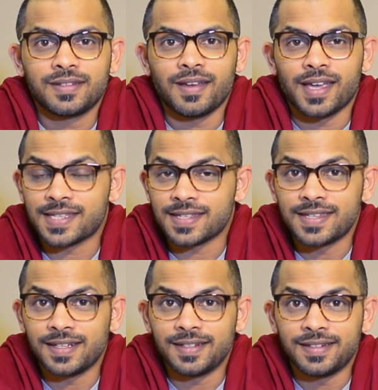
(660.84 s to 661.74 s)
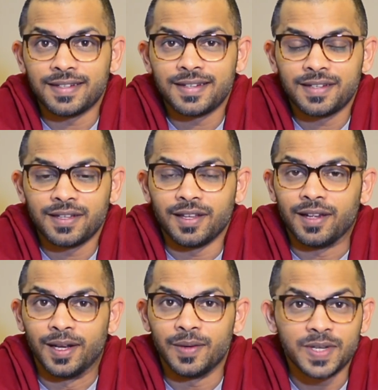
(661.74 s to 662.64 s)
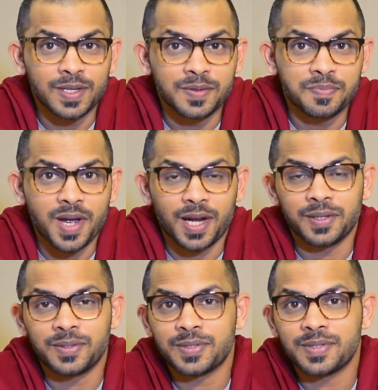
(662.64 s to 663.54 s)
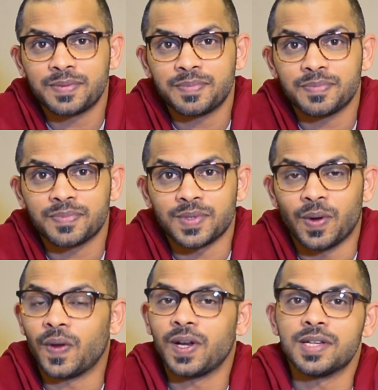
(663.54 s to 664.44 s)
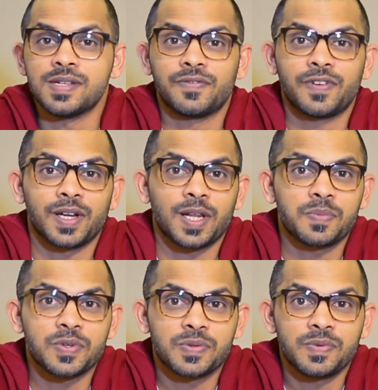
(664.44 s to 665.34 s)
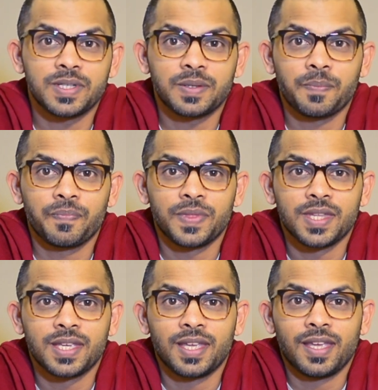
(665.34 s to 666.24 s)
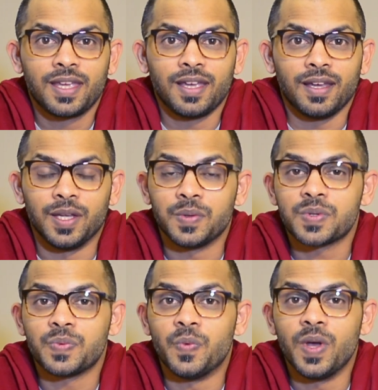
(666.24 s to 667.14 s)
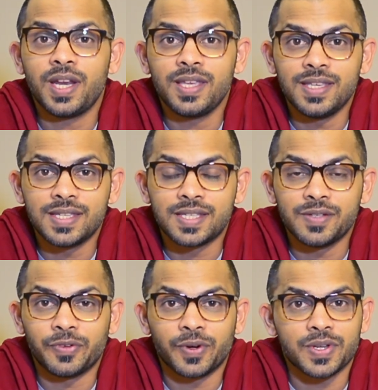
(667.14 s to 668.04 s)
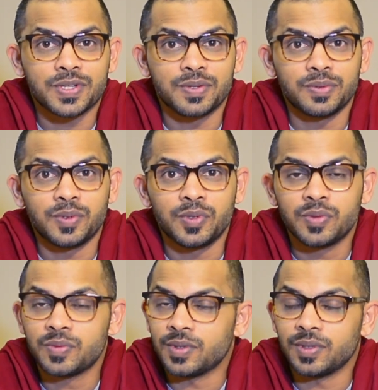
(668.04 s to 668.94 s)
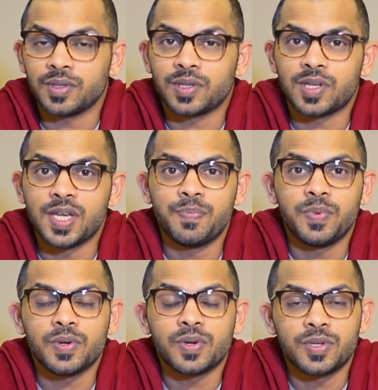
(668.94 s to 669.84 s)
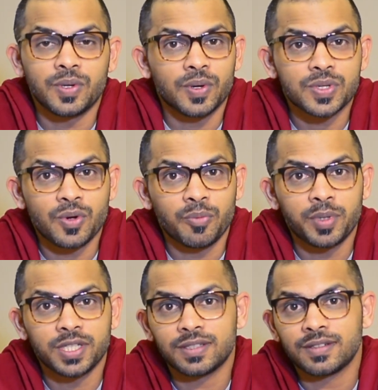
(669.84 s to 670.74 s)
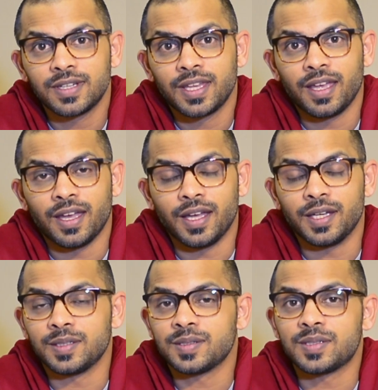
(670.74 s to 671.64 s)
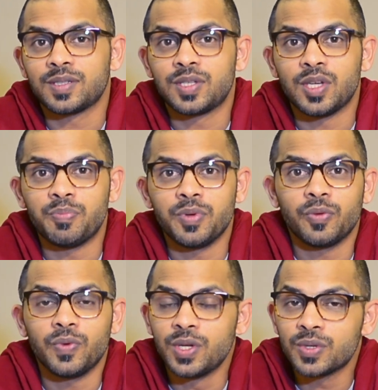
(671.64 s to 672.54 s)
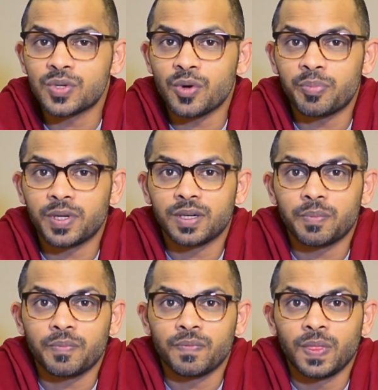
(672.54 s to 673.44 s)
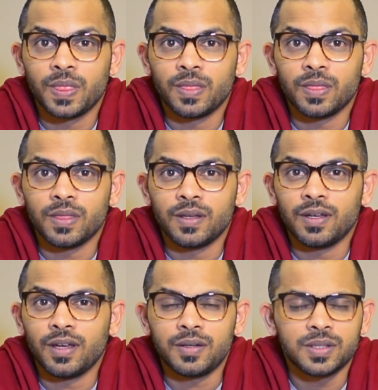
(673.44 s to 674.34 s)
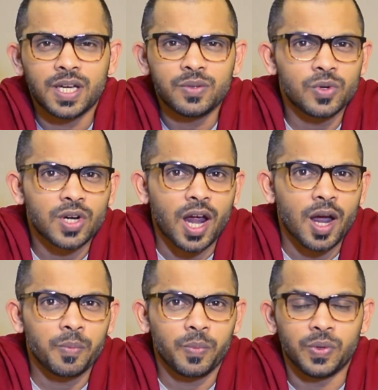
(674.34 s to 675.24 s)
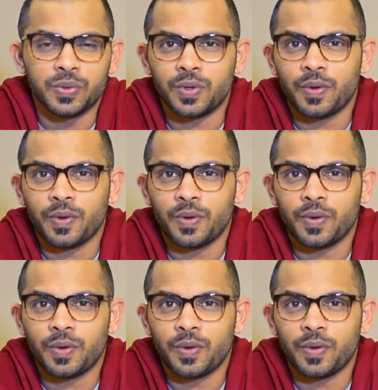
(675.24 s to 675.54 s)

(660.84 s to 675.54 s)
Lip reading: as I said, living in Bangalore or in a different atmosphere, it was very easy for us to keep your doors open and keep your windows open. And that won't harm you.